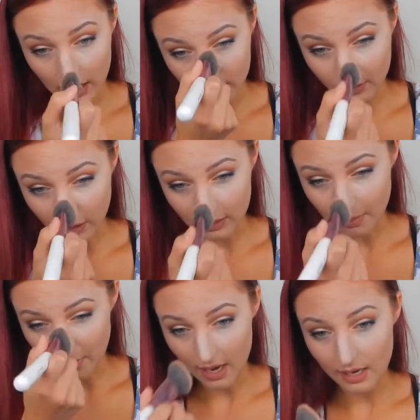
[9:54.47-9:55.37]
it's good
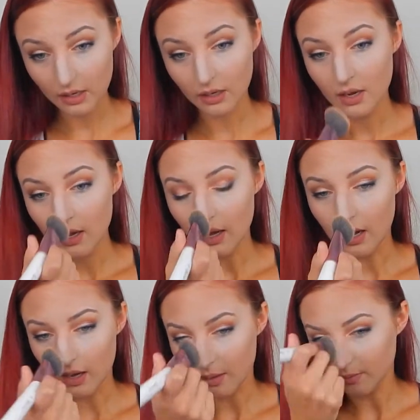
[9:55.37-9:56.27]
to bake
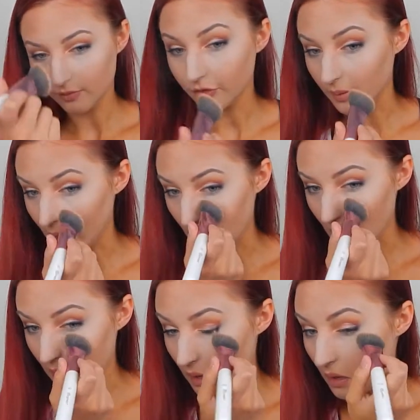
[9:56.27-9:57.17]
for a minute.